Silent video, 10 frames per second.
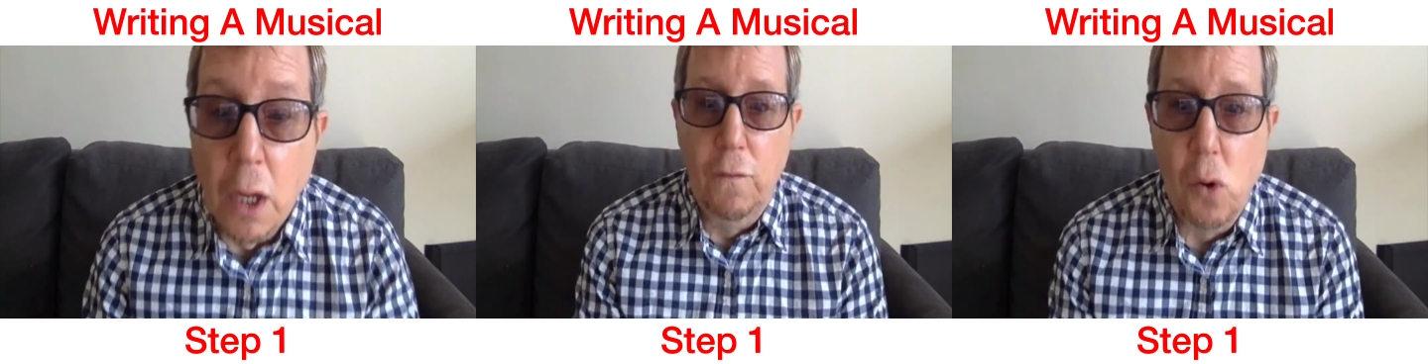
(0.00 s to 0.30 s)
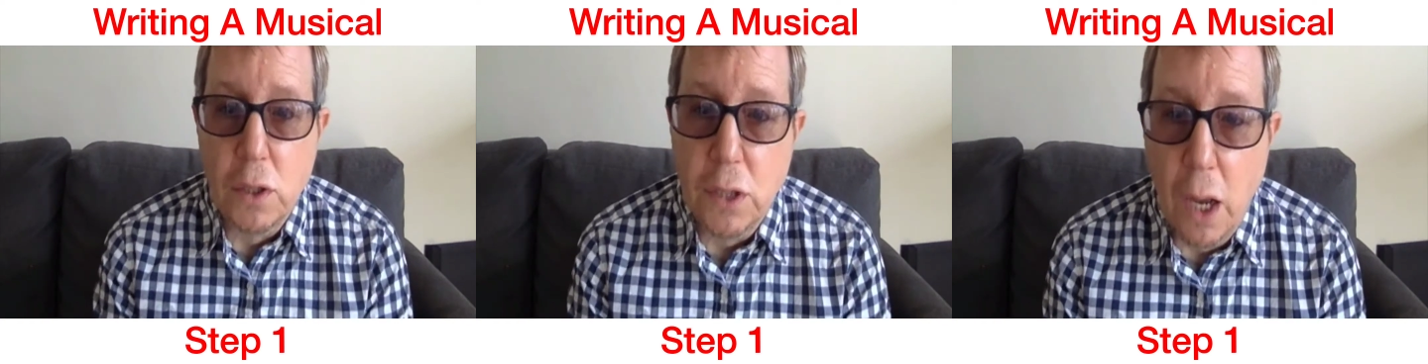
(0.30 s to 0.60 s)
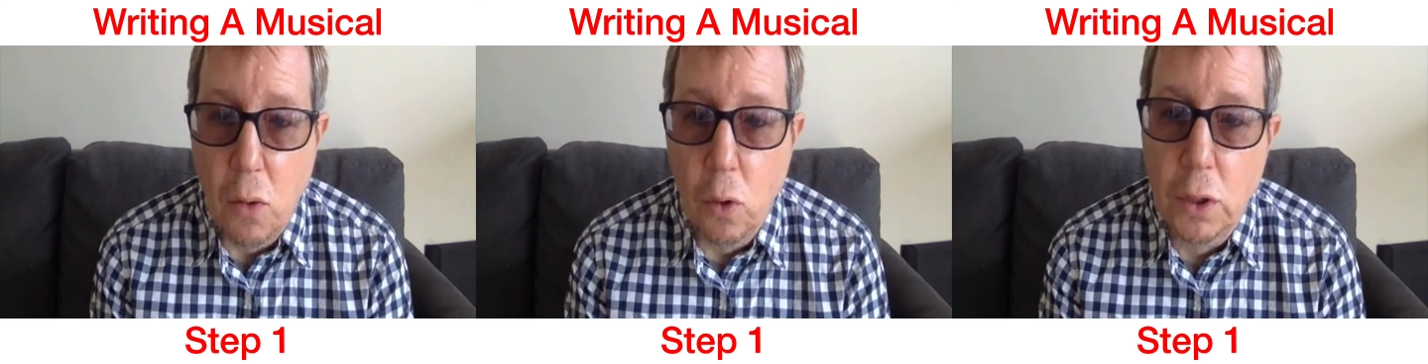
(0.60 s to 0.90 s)
Of course,
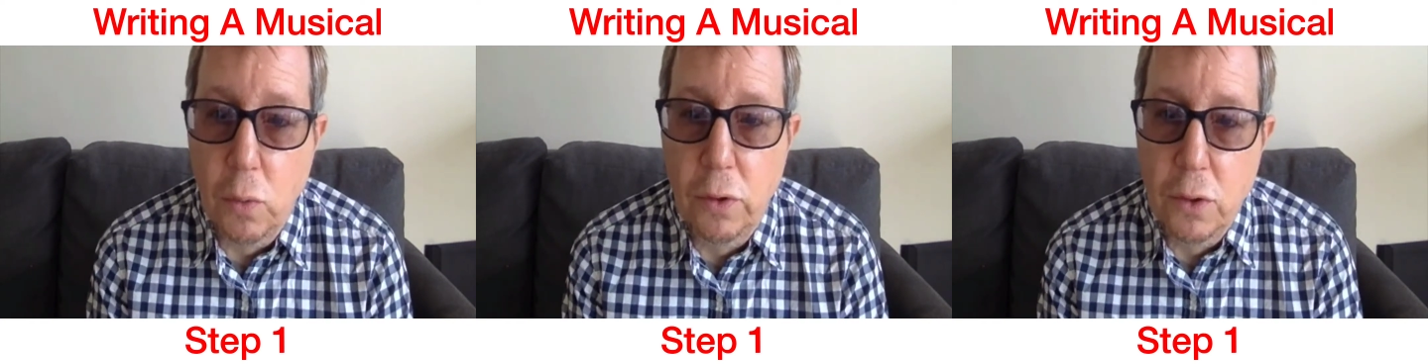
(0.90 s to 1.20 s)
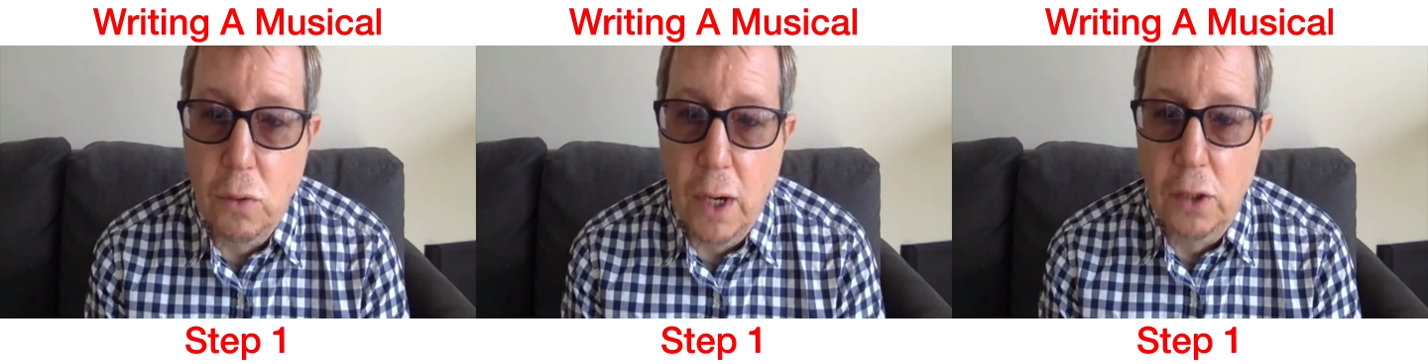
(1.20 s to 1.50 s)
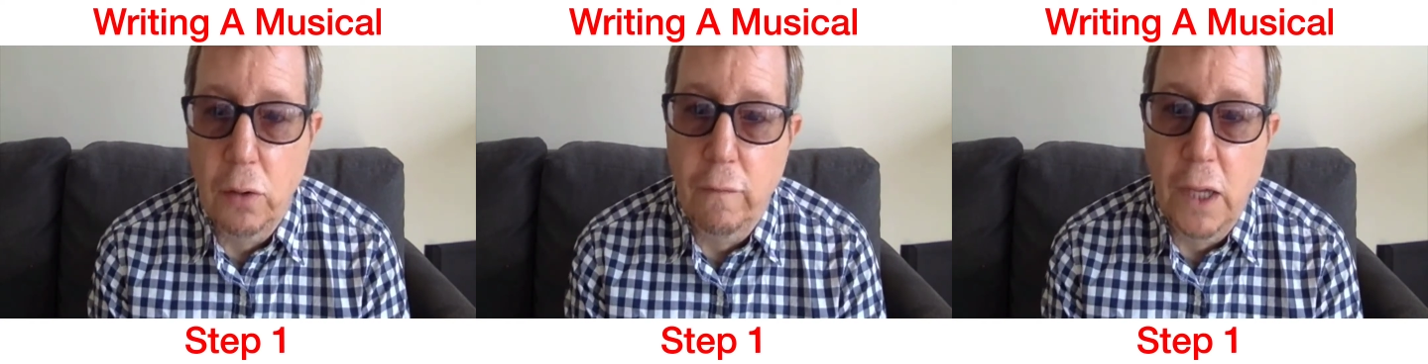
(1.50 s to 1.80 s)
I worked with the
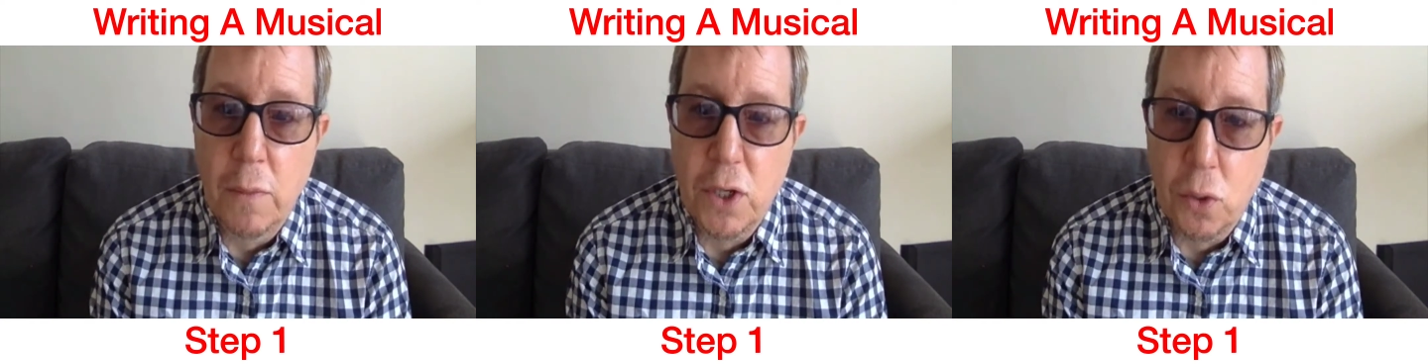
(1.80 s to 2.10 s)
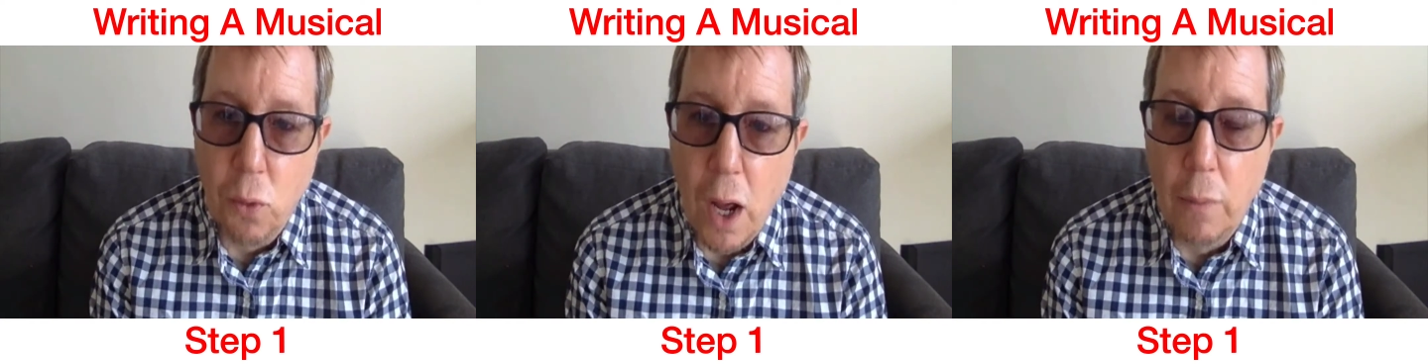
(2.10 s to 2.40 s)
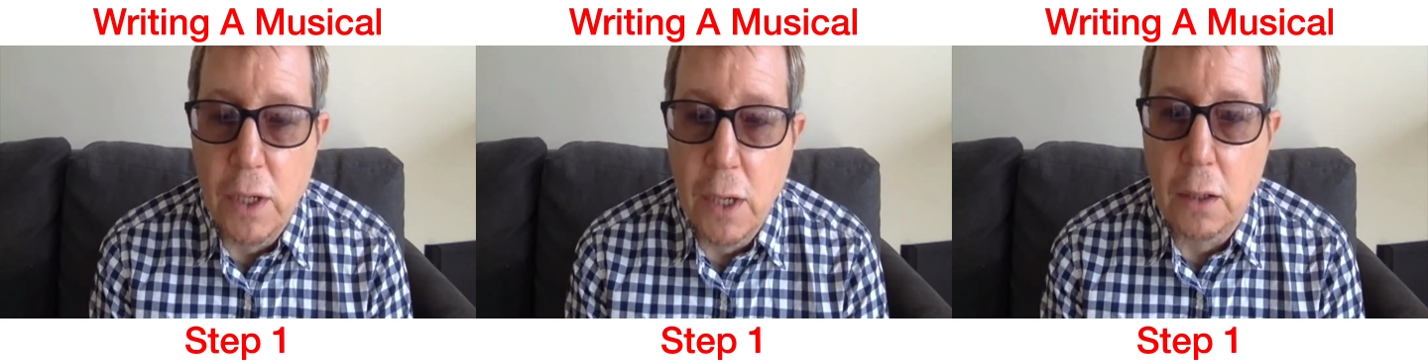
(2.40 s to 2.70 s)
director of Les
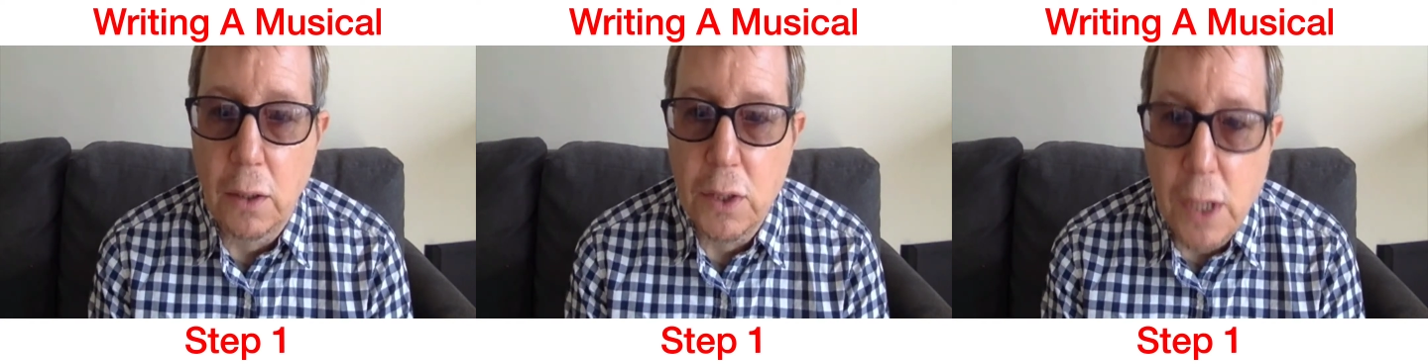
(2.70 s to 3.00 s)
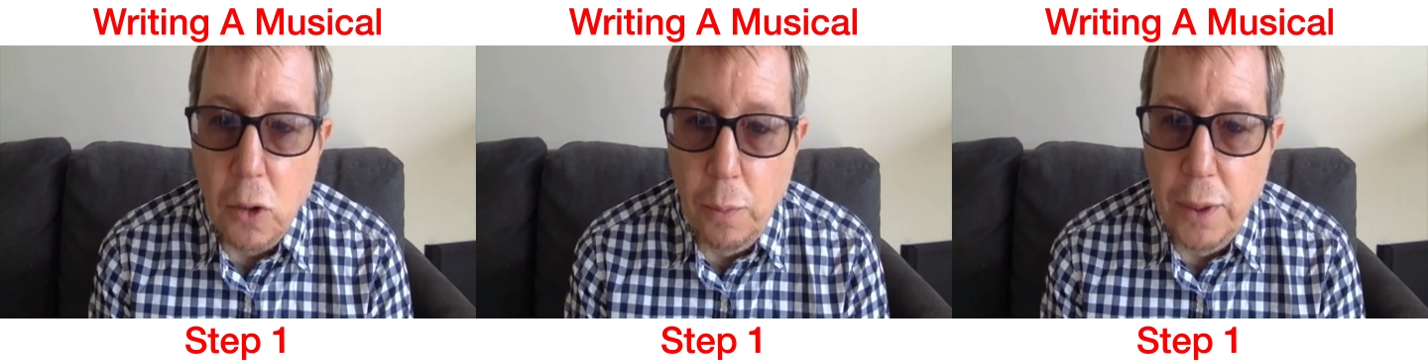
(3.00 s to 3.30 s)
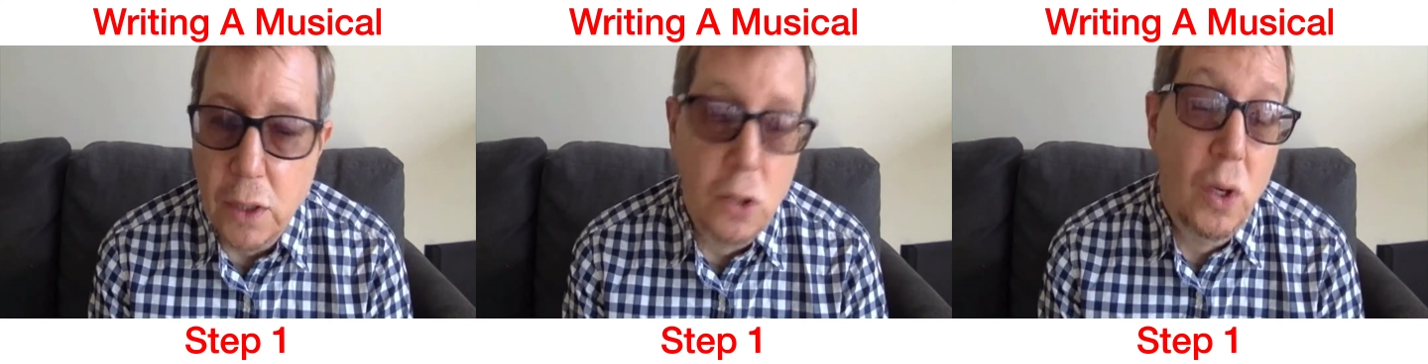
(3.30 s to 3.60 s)
Miserables and Nicholas
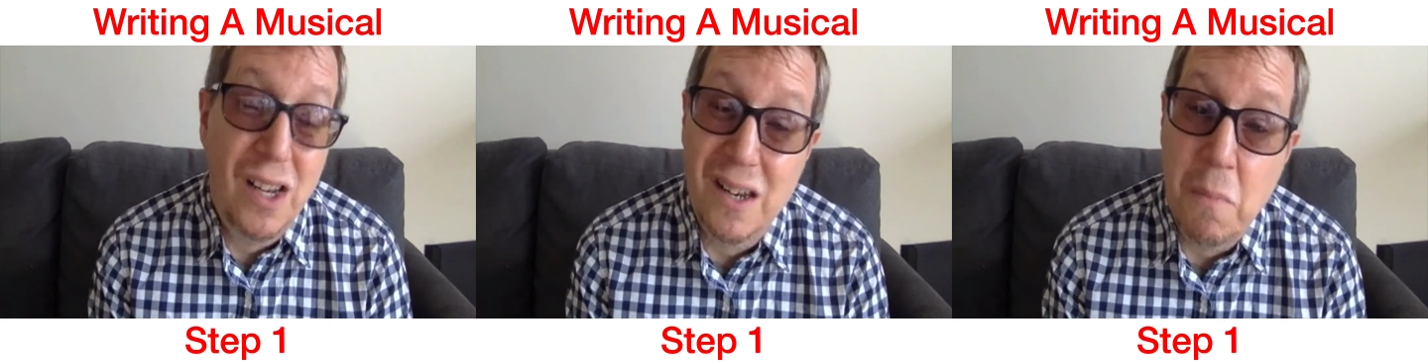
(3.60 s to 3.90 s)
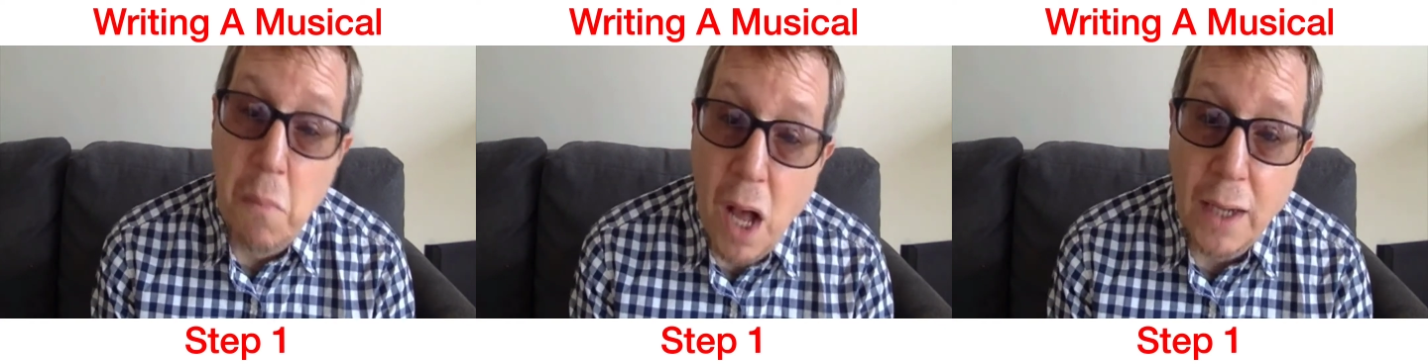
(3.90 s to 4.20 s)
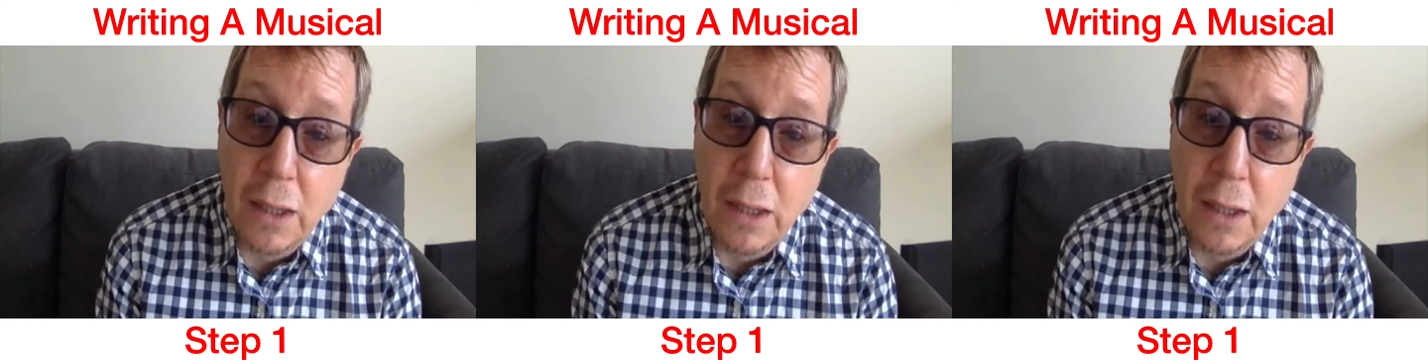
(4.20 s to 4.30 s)
Nickleby, so he didn't mind